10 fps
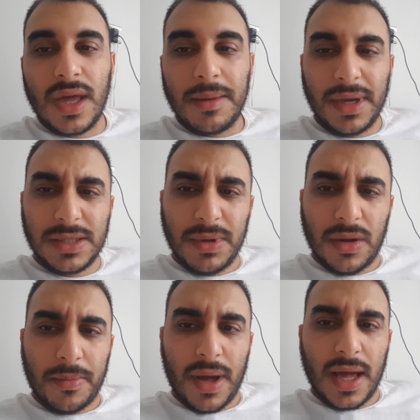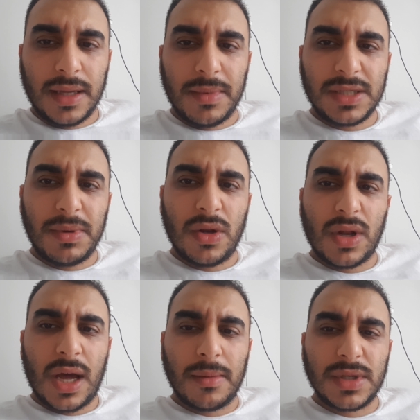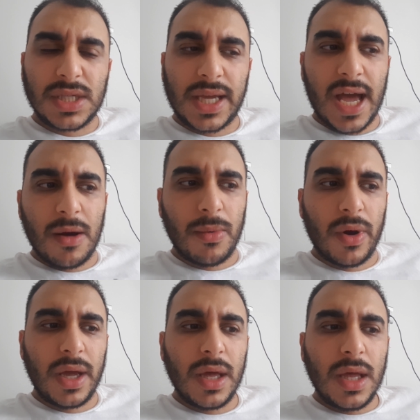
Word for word: It makes me look bad. It makes me look like I'm just a cowboy.